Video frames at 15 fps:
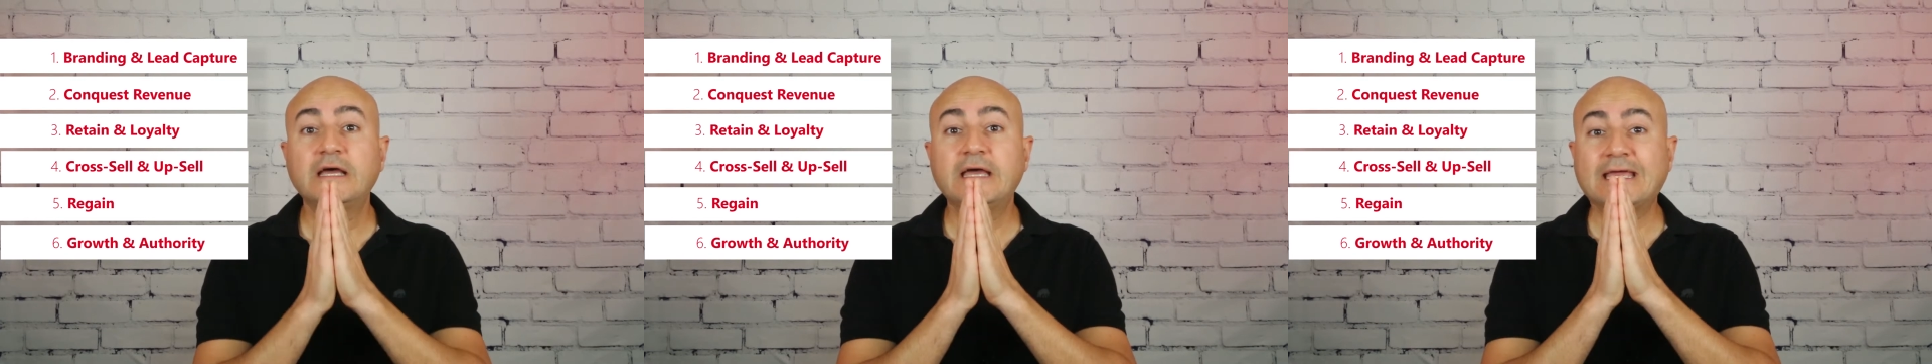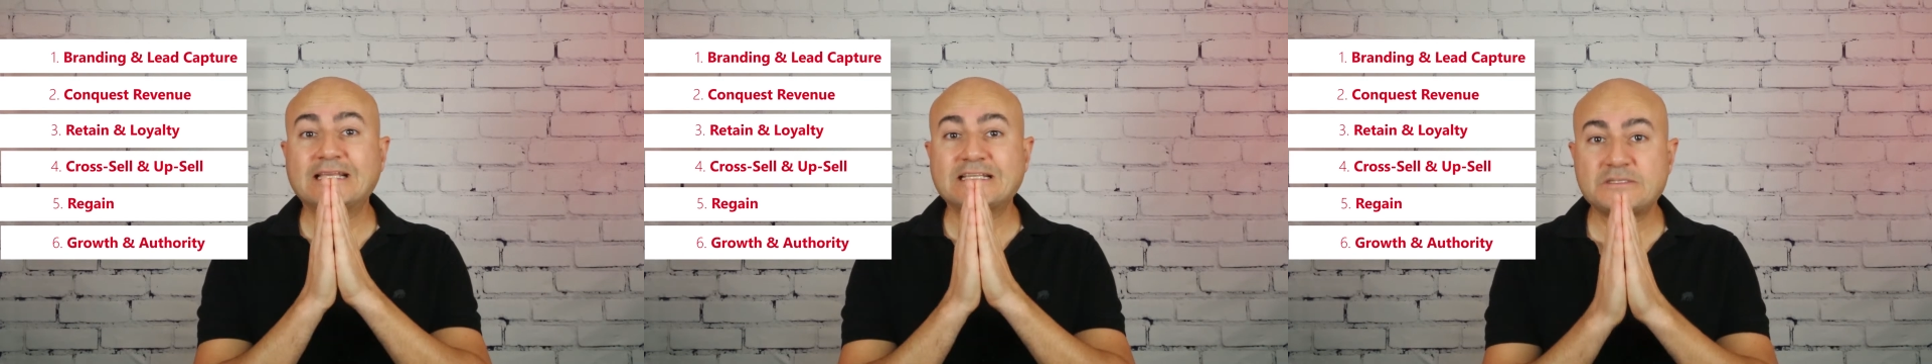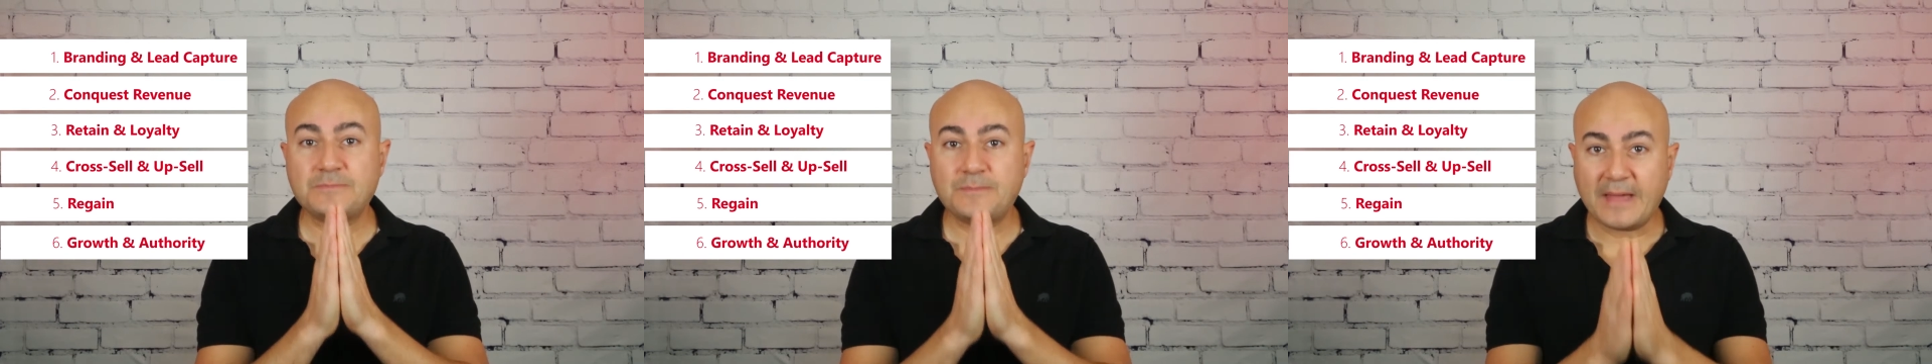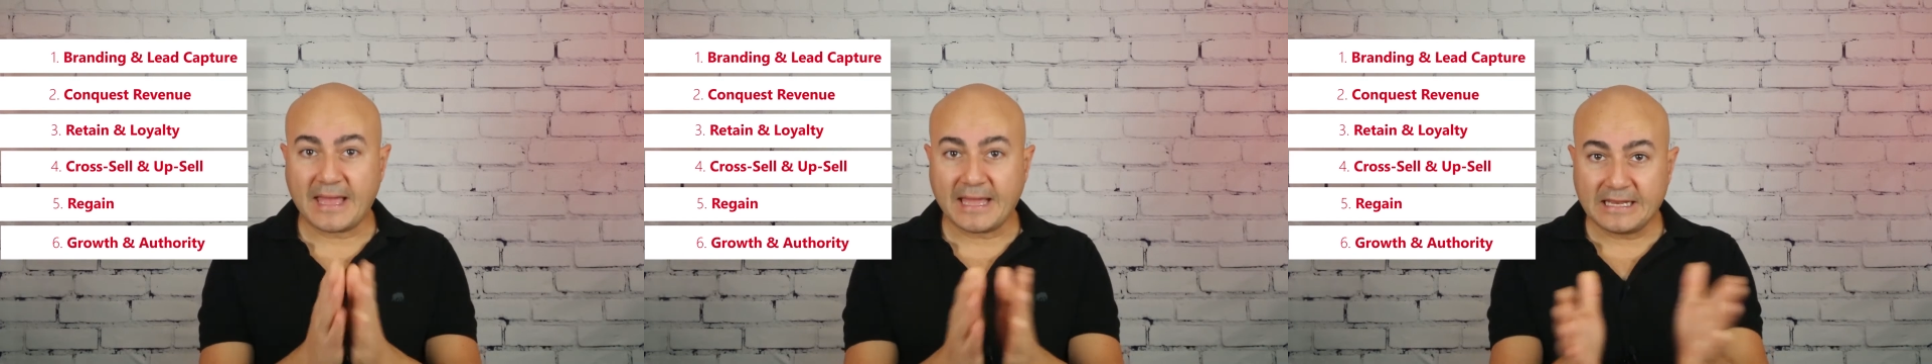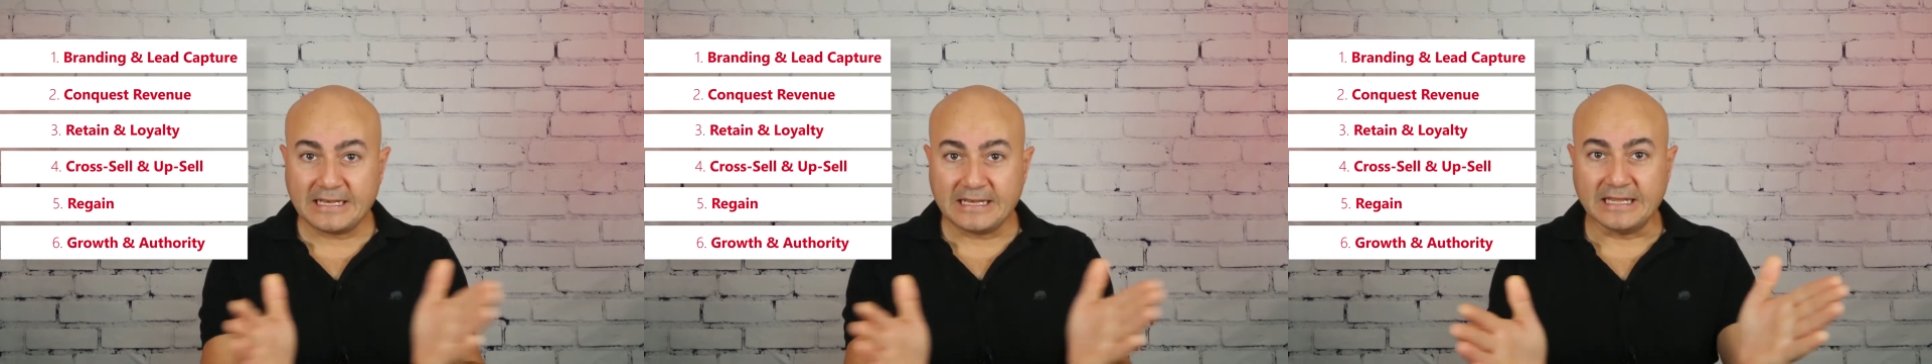
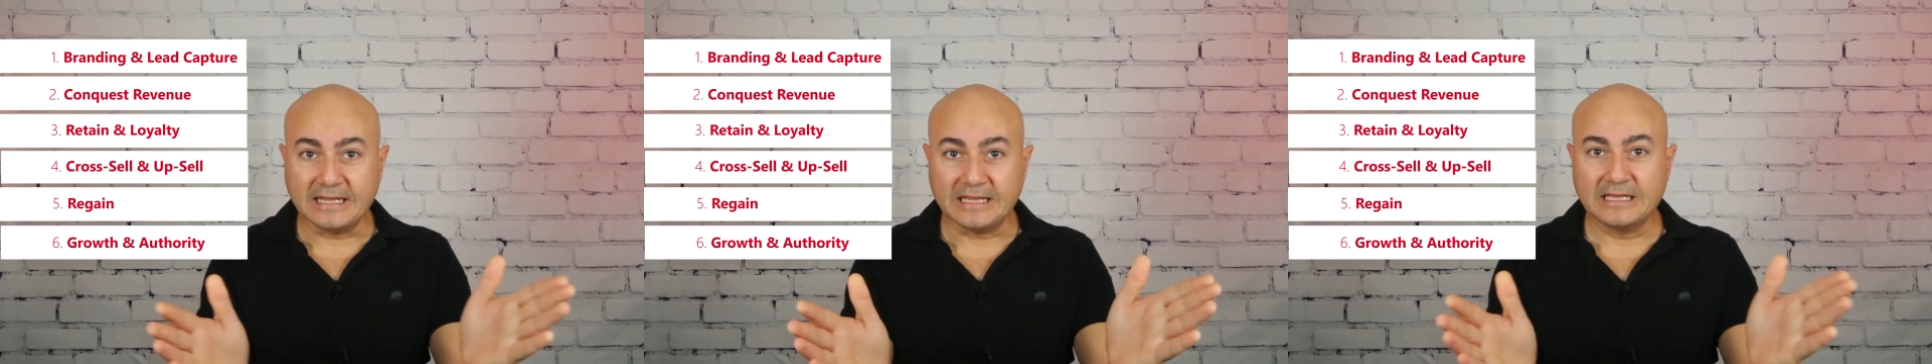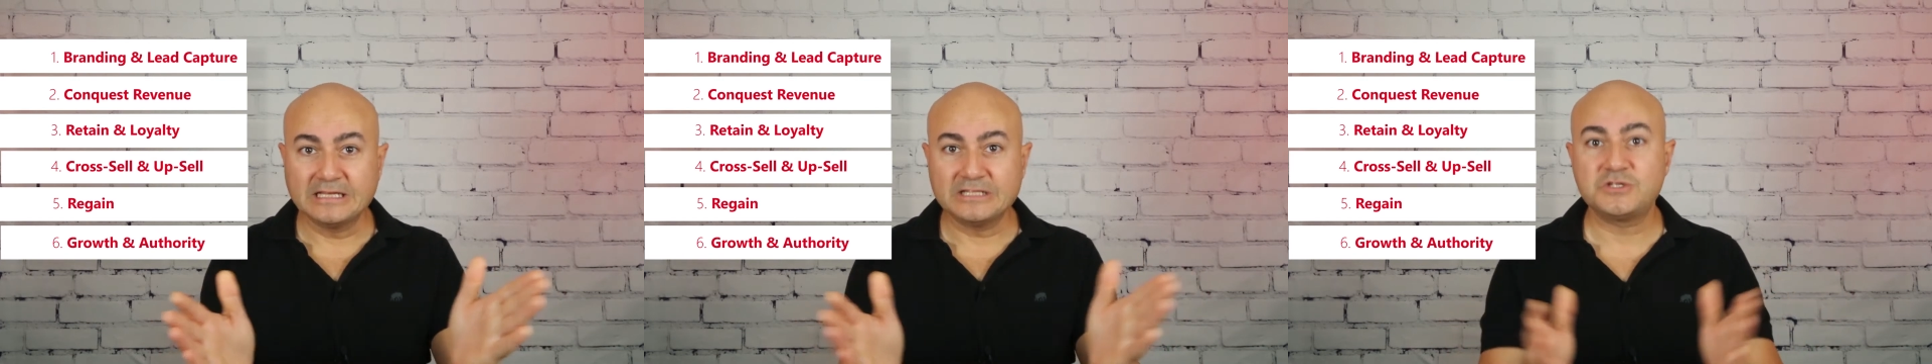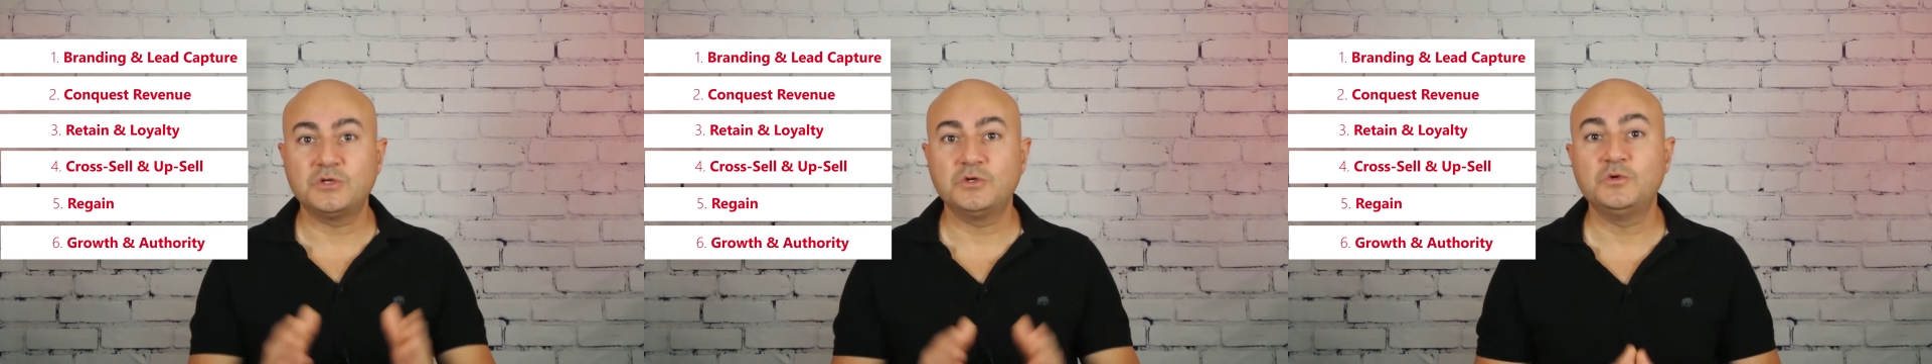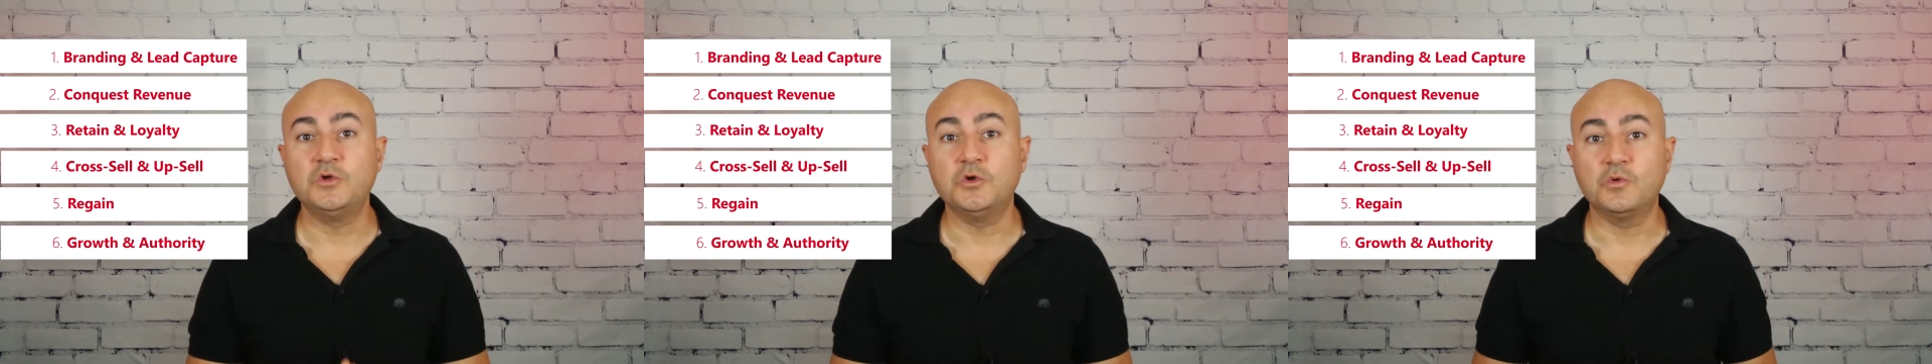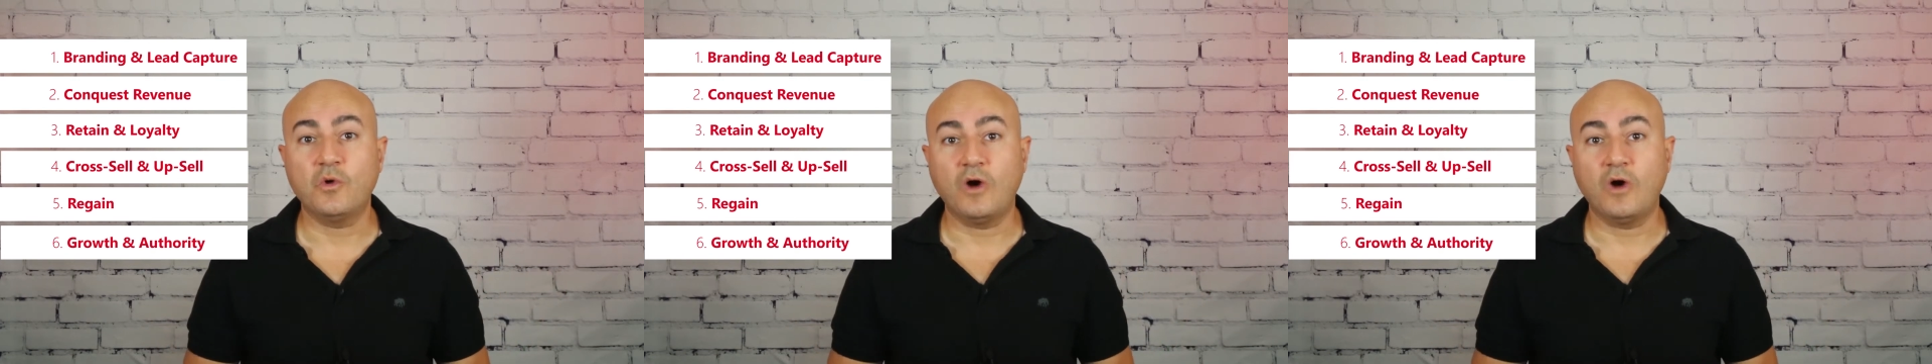expanding to new